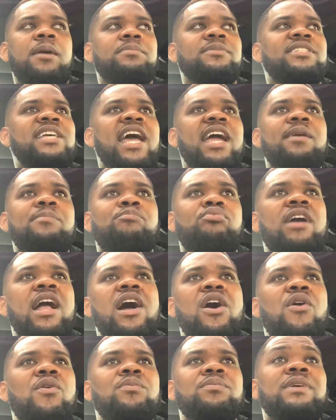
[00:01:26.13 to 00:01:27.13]
Zach
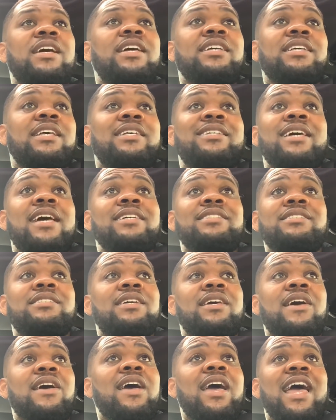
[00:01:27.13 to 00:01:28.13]
Brown
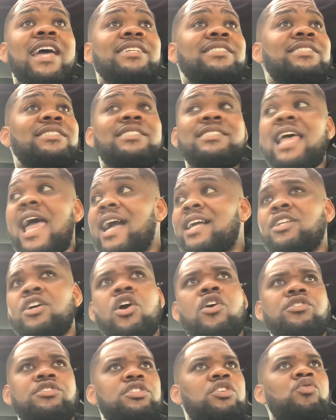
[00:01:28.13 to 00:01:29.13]
has sacked
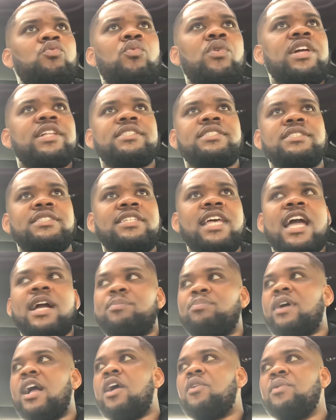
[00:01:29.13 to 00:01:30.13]
Carson Wentz. Zach
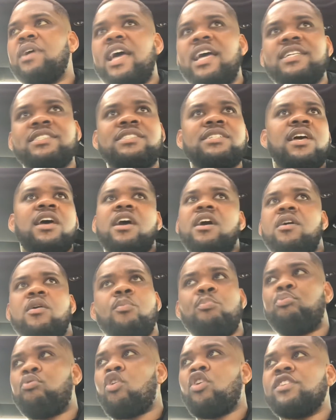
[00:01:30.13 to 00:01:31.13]
Brown has
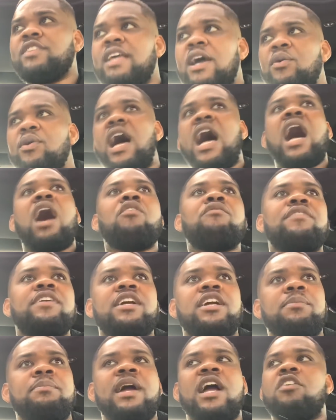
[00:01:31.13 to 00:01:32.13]
brought down Alvin
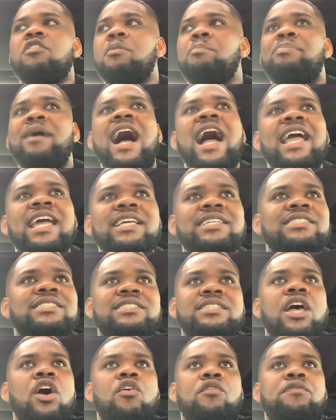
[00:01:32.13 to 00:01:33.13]
Kamara by
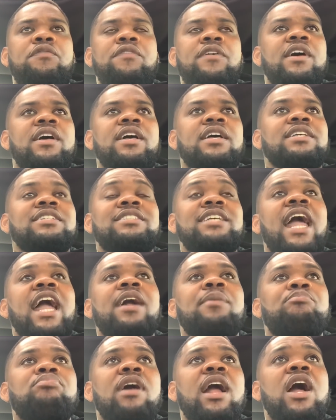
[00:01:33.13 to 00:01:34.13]
himself.
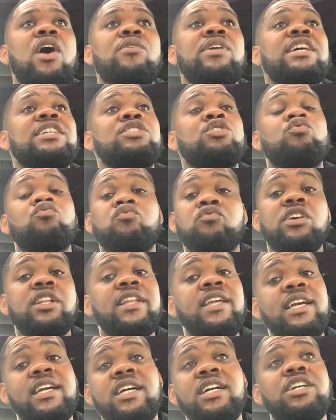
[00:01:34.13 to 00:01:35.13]
Zach Brown is a
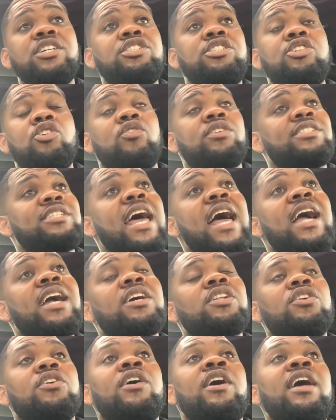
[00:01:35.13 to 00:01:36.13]
really good short
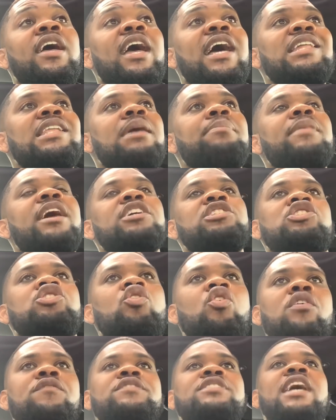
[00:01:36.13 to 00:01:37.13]
tackler. And I'm not
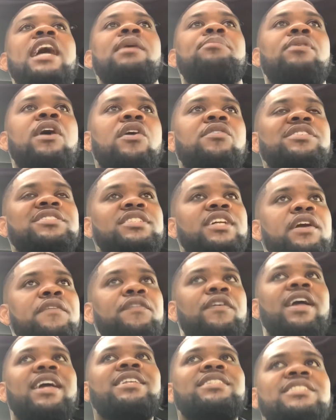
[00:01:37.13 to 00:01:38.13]
sure if Zach Brown is there
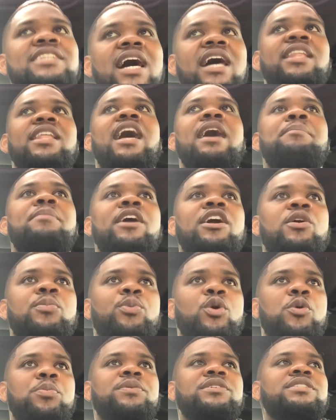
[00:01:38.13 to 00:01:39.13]
for inside linebacker
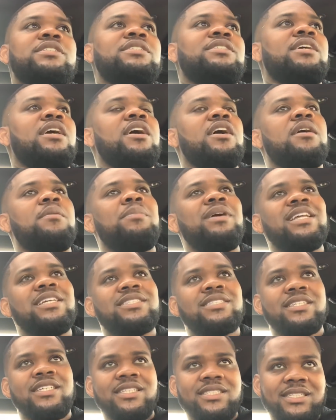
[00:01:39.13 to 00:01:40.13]
purposes, but
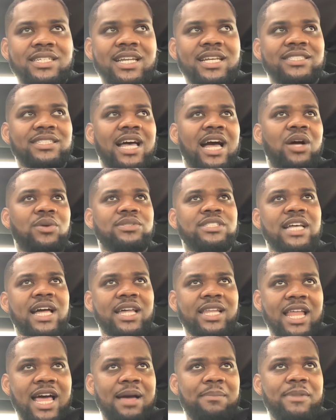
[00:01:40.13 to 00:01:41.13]
he's listed as an
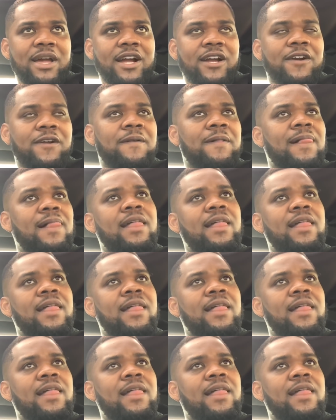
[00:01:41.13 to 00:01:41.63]
outside linebacker.